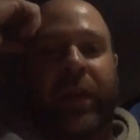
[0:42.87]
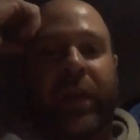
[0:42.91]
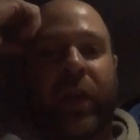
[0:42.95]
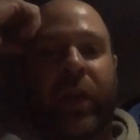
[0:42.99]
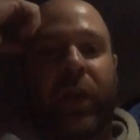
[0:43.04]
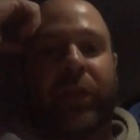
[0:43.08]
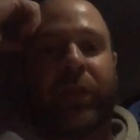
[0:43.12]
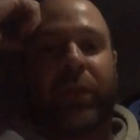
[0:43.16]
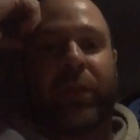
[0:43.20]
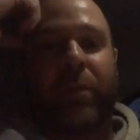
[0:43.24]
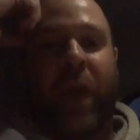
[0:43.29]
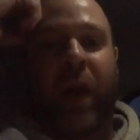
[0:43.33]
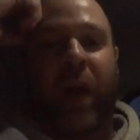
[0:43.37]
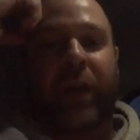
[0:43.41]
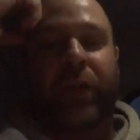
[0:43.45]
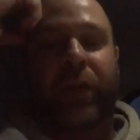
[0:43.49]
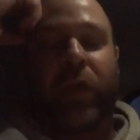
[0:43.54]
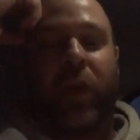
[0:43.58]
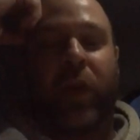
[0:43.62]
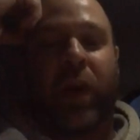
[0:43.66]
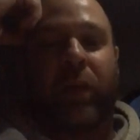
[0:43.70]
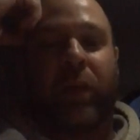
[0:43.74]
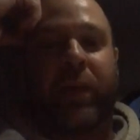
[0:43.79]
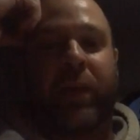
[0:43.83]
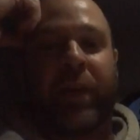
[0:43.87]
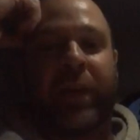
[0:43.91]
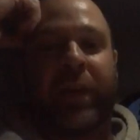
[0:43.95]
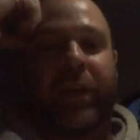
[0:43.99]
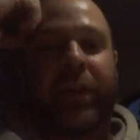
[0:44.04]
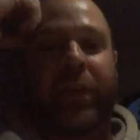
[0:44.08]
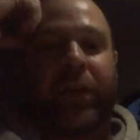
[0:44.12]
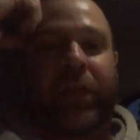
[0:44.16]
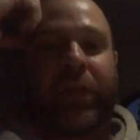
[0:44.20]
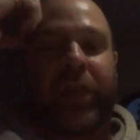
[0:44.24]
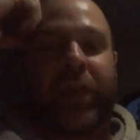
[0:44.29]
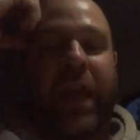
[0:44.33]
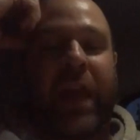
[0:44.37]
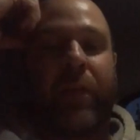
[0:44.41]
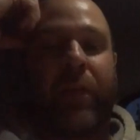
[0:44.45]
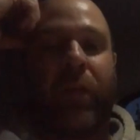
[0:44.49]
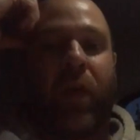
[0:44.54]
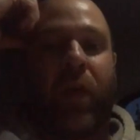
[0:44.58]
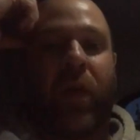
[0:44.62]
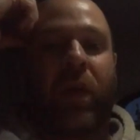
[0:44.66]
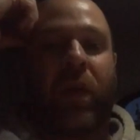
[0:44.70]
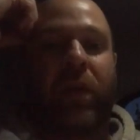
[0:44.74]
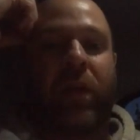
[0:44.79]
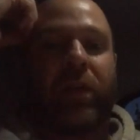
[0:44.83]
you know, Mark Norman and Sam
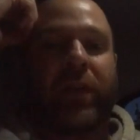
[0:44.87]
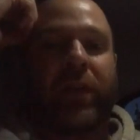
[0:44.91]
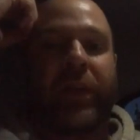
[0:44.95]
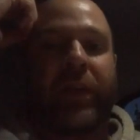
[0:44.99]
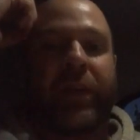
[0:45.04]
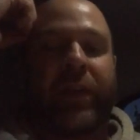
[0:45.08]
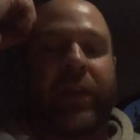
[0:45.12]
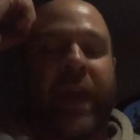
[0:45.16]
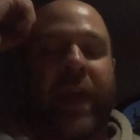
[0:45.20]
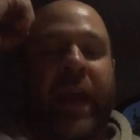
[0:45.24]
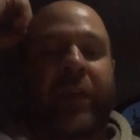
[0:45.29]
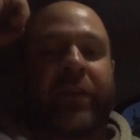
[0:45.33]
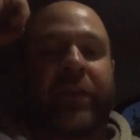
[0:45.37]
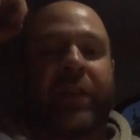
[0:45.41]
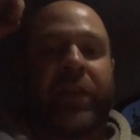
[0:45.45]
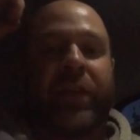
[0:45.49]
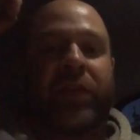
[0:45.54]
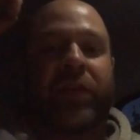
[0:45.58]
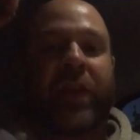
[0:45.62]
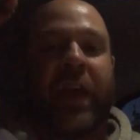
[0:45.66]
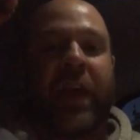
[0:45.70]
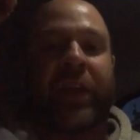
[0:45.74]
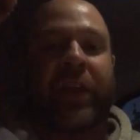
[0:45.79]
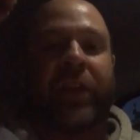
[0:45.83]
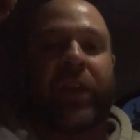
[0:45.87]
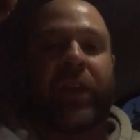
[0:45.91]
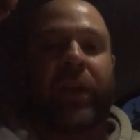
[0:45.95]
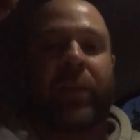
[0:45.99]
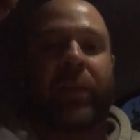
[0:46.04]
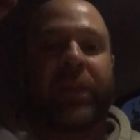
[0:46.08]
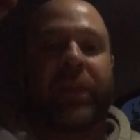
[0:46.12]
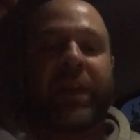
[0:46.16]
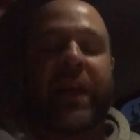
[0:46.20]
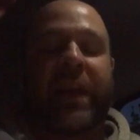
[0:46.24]
Morrill and Anthony Jeselnik.